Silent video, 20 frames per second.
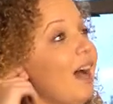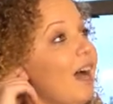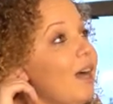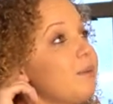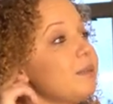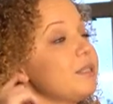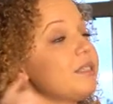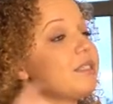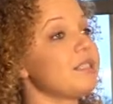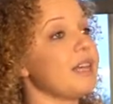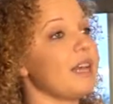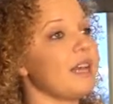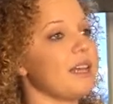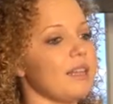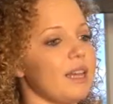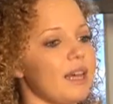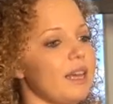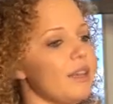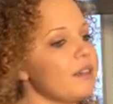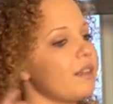I would say
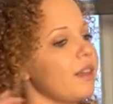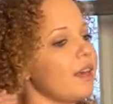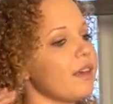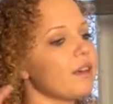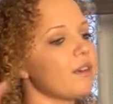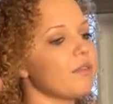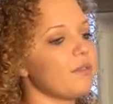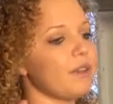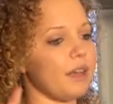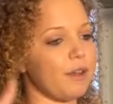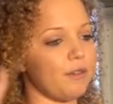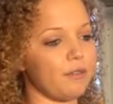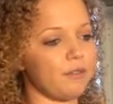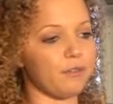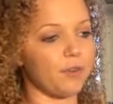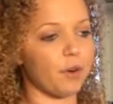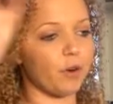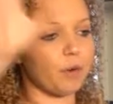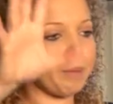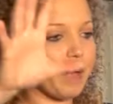like, think of like
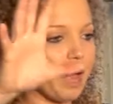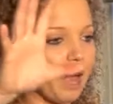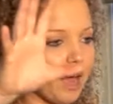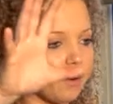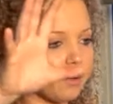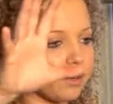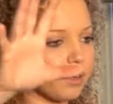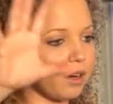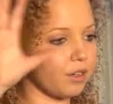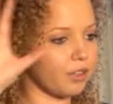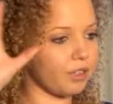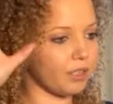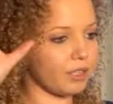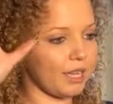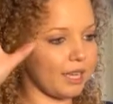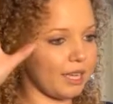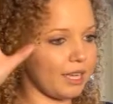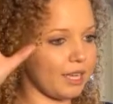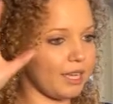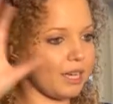full power on your
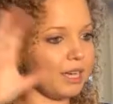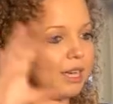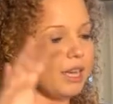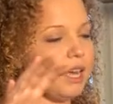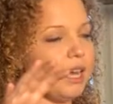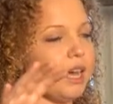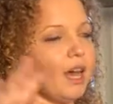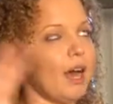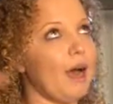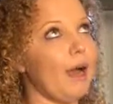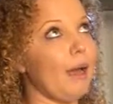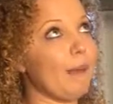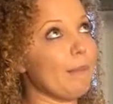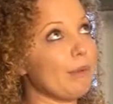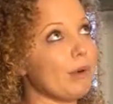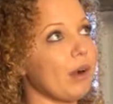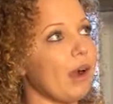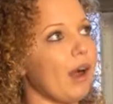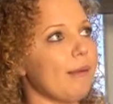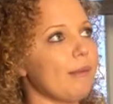light.
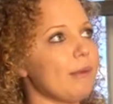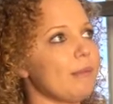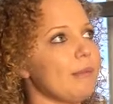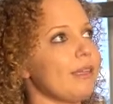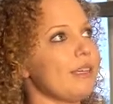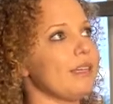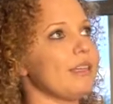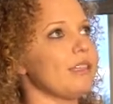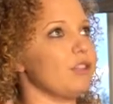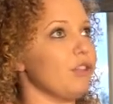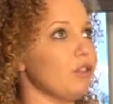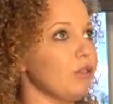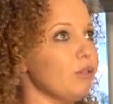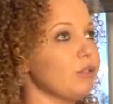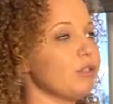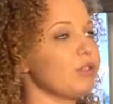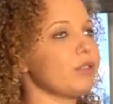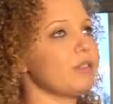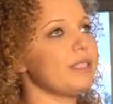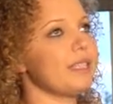I'm probably
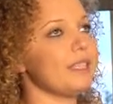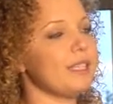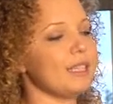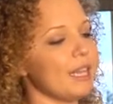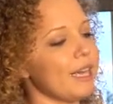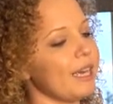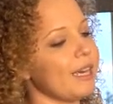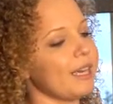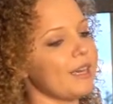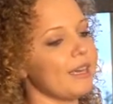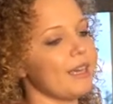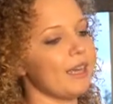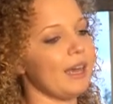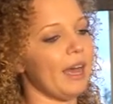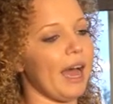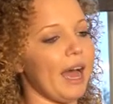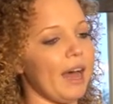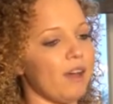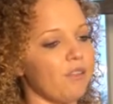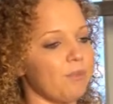usually like
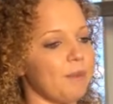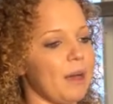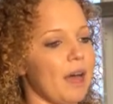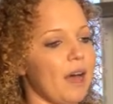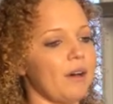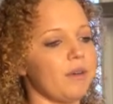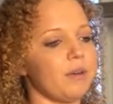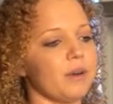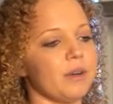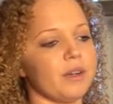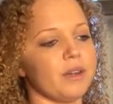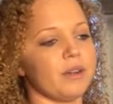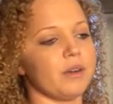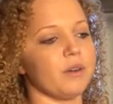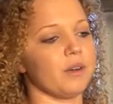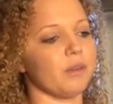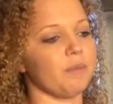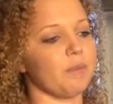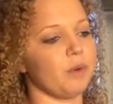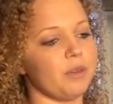half power,
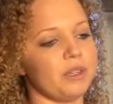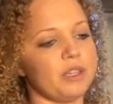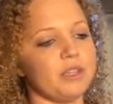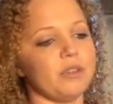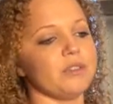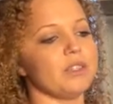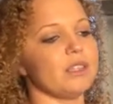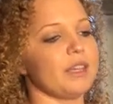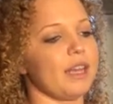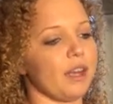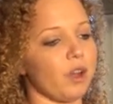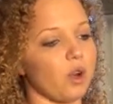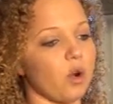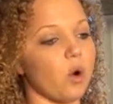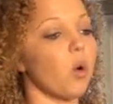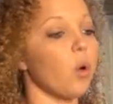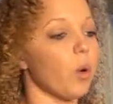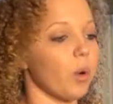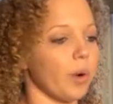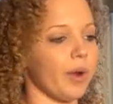or I'm only using like a
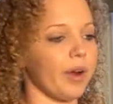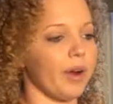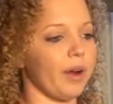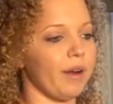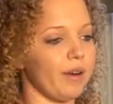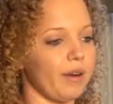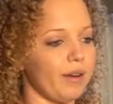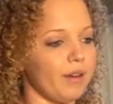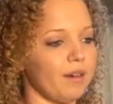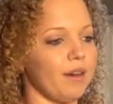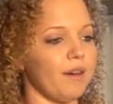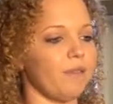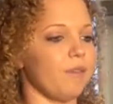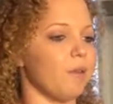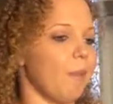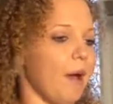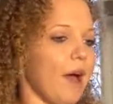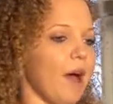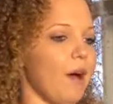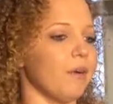quarter of
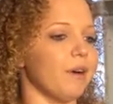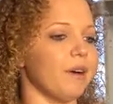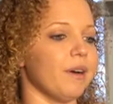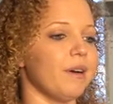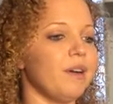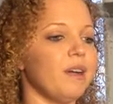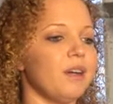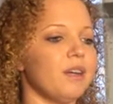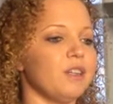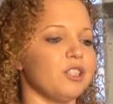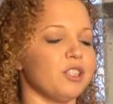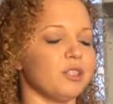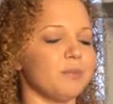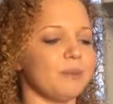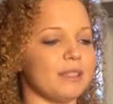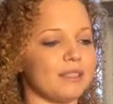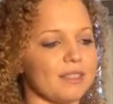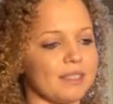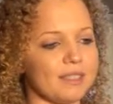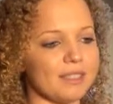the power just
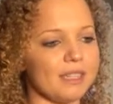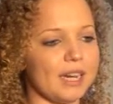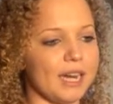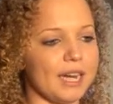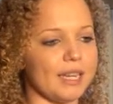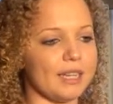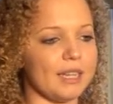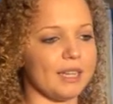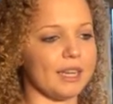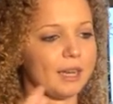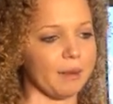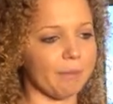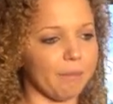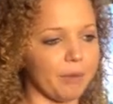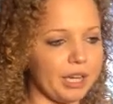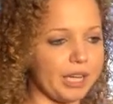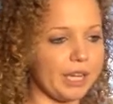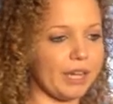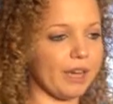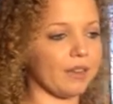because it's night, like I'm
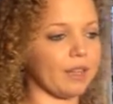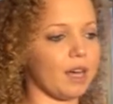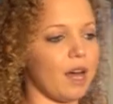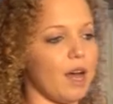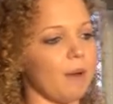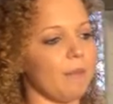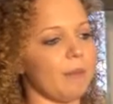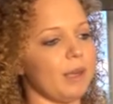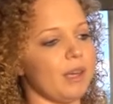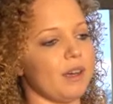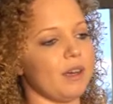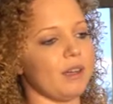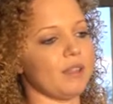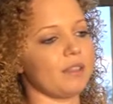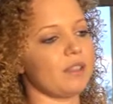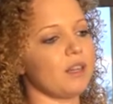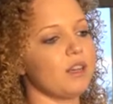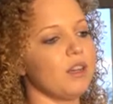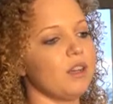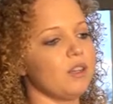bringing out the
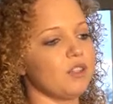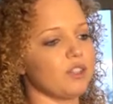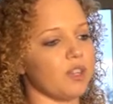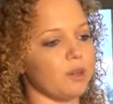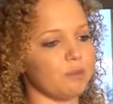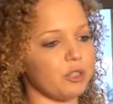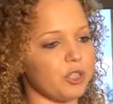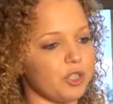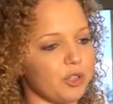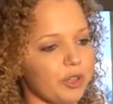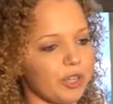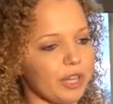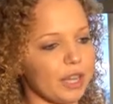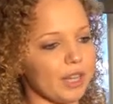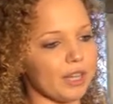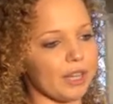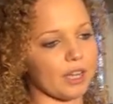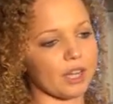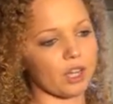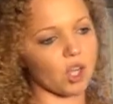ambiance. So I'm shooting
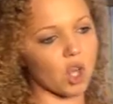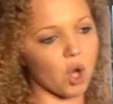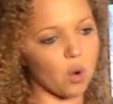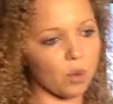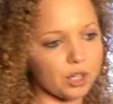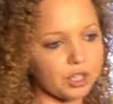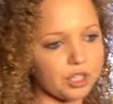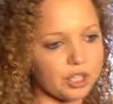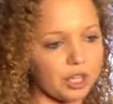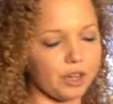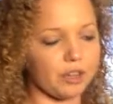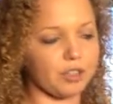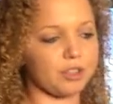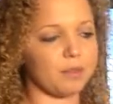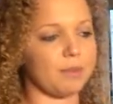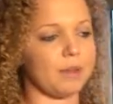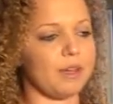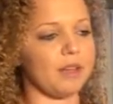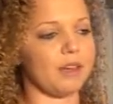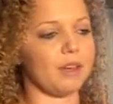at like a lower shutter
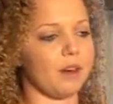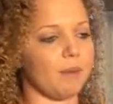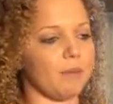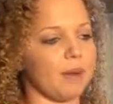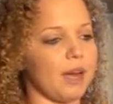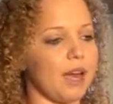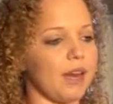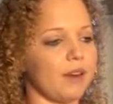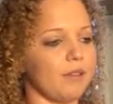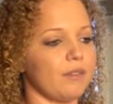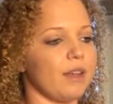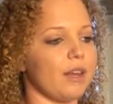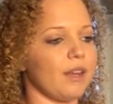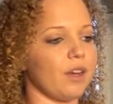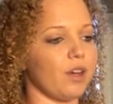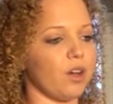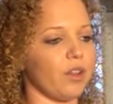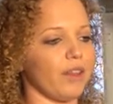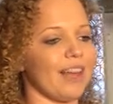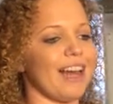speed and I'm kind of
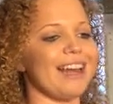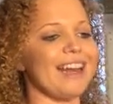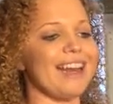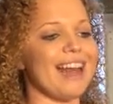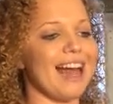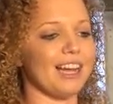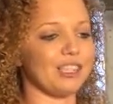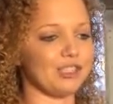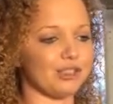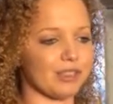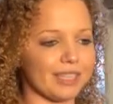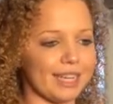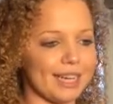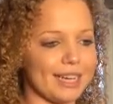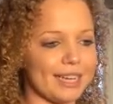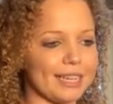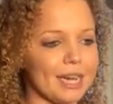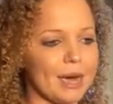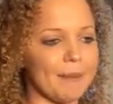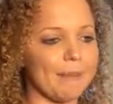letting all that natural
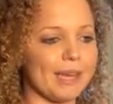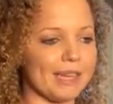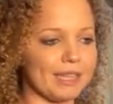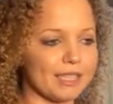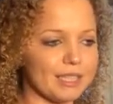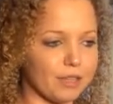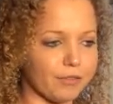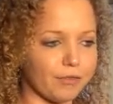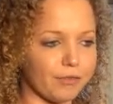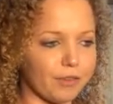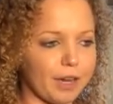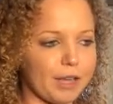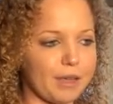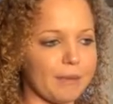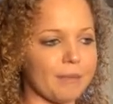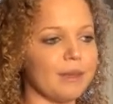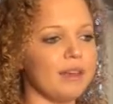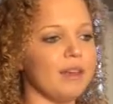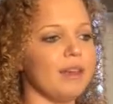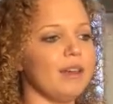light come into the
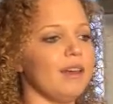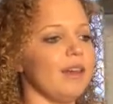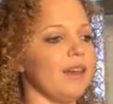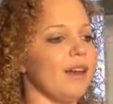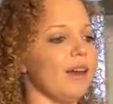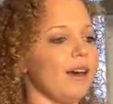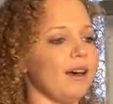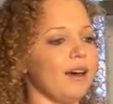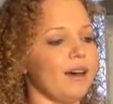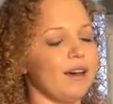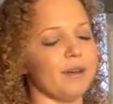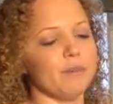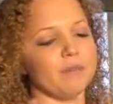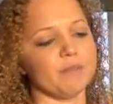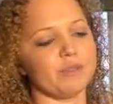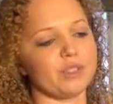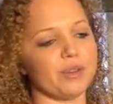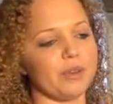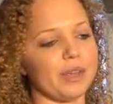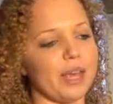frame.
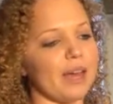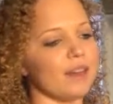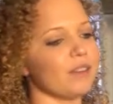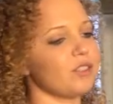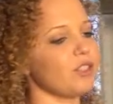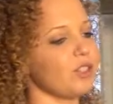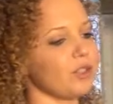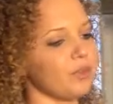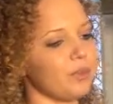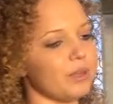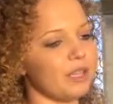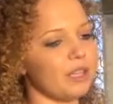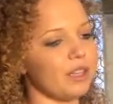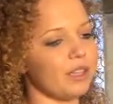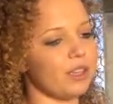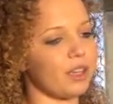So yeah, so you're really